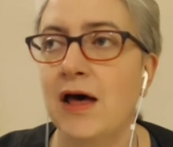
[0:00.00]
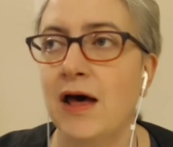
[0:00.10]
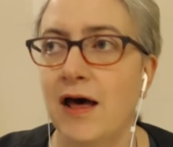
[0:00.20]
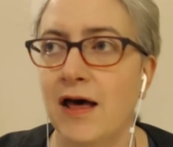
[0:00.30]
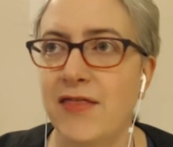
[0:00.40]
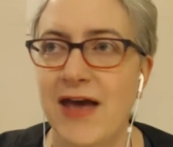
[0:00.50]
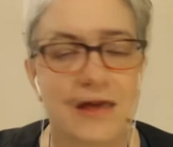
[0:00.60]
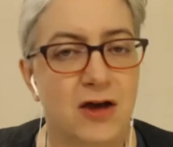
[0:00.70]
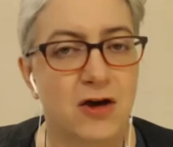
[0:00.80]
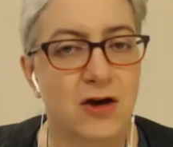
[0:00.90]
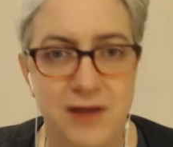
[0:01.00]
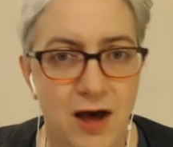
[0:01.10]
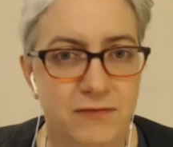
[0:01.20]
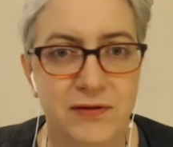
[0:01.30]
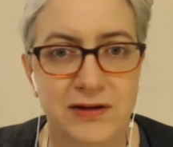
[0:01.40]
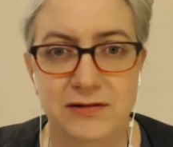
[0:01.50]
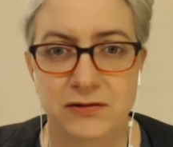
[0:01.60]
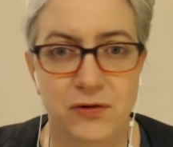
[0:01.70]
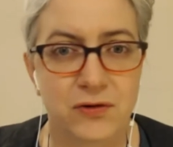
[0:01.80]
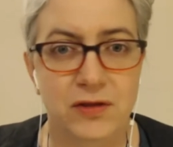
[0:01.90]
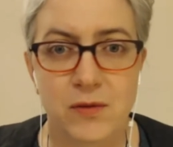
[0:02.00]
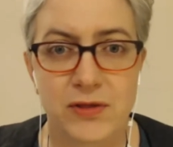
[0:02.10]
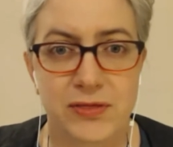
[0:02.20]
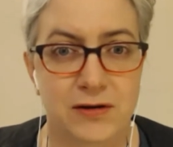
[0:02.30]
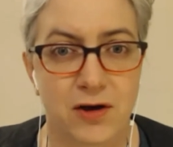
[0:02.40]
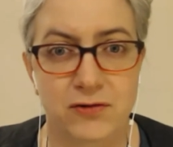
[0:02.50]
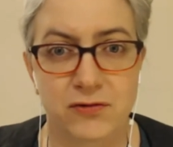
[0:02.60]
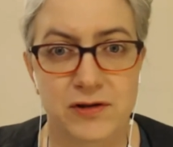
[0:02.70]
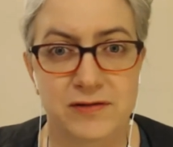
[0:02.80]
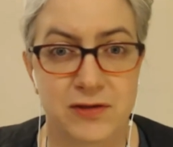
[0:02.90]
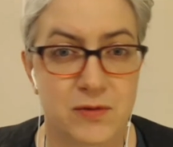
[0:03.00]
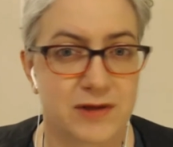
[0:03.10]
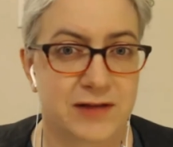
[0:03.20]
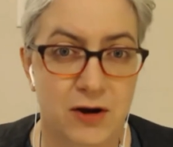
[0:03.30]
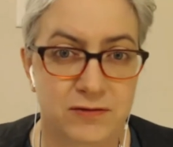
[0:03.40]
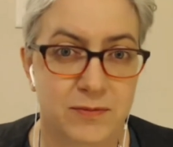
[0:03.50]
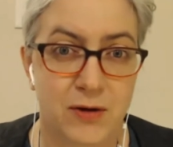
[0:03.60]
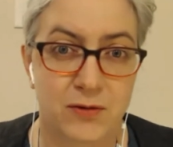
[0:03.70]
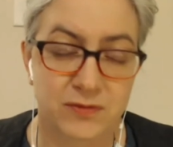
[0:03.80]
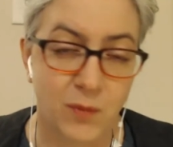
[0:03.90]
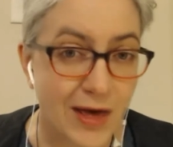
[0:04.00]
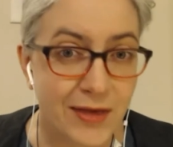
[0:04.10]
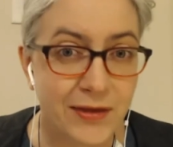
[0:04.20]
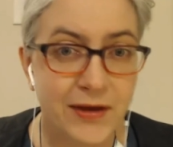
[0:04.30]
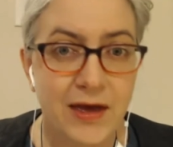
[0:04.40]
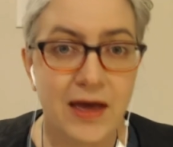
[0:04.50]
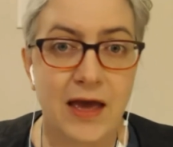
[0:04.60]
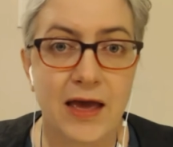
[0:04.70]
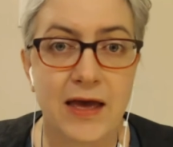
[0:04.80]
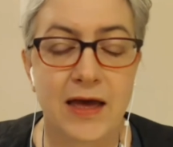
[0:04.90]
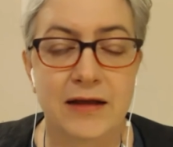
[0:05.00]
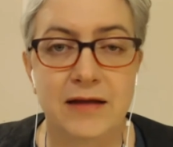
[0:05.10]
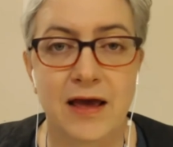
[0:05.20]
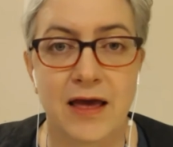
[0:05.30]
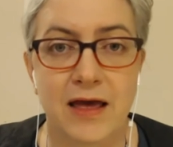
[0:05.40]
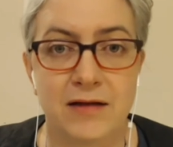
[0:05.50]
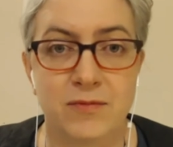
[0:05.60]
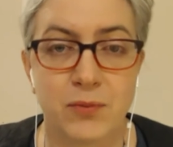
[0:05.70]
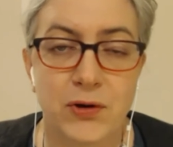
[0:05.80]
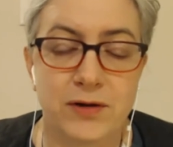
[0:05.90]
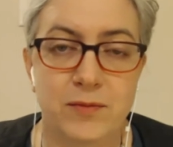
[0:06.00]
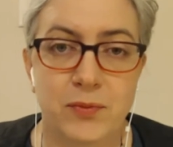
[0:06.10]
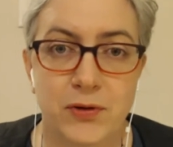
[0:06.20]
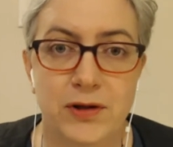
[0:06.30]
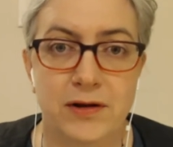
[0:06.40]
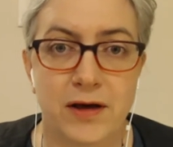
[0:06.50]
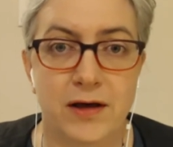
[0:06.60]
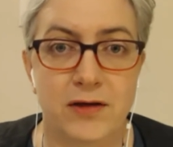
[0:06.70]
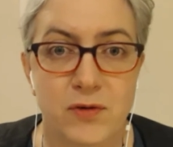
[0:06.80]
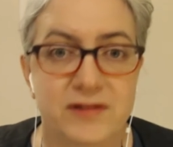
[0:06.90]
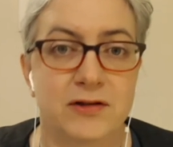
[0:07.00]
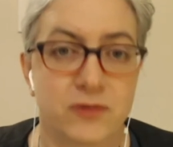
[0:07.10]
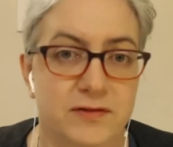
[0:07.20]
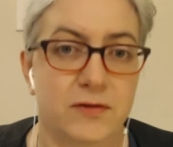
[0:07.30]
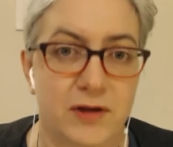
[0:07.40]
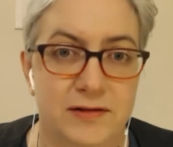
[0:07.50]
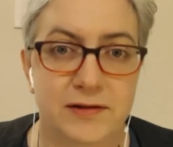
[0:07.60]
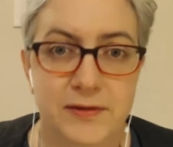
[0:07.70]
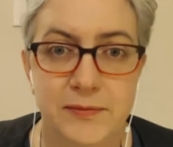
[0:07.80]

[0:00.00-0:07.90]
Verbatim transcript: Uh, that can cause conflict internally within countries the U.S. cares about as well, and and put put uh, U.S. interests at risk.